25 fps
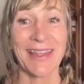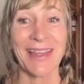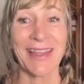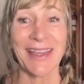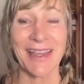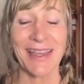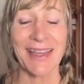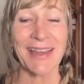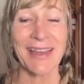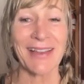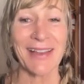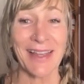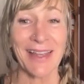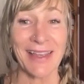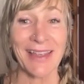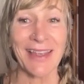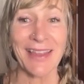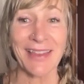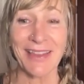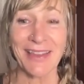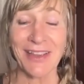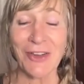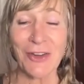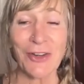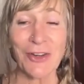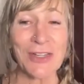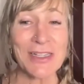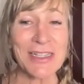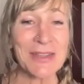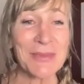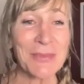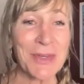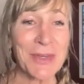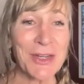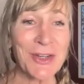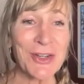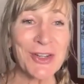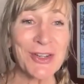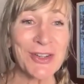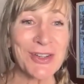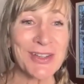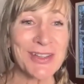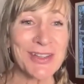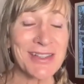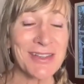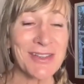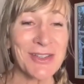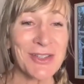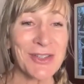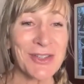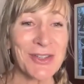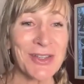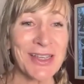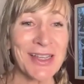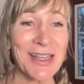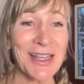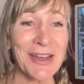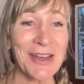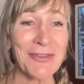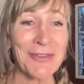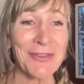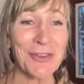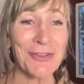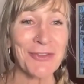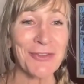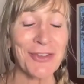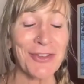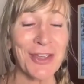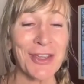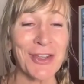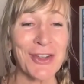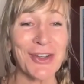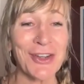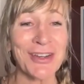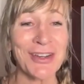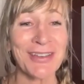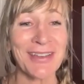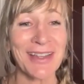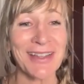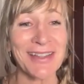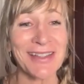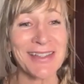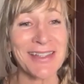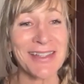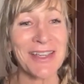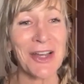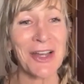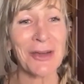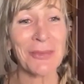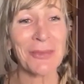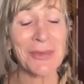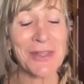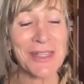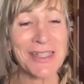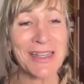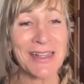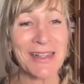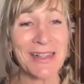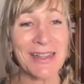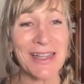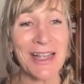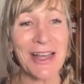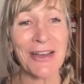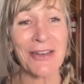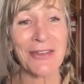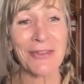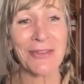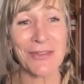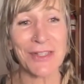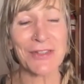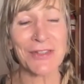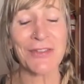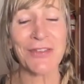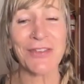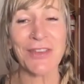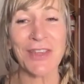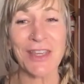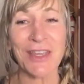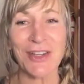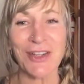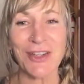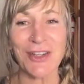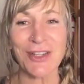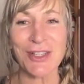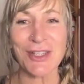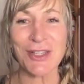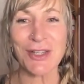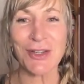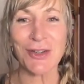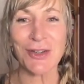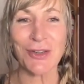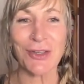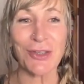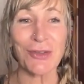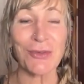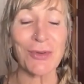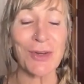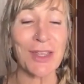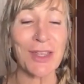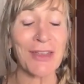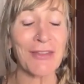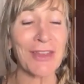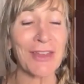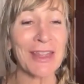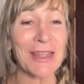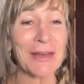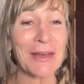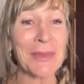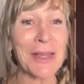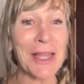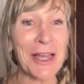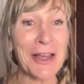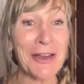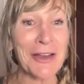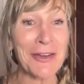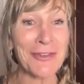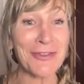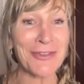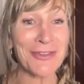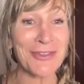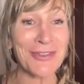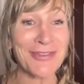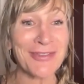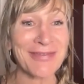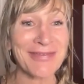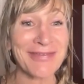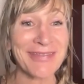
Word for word: Yeah. Like in the Course in Miracles, there's only love and fear. That's the opposite of love is fear. So you were giving them love.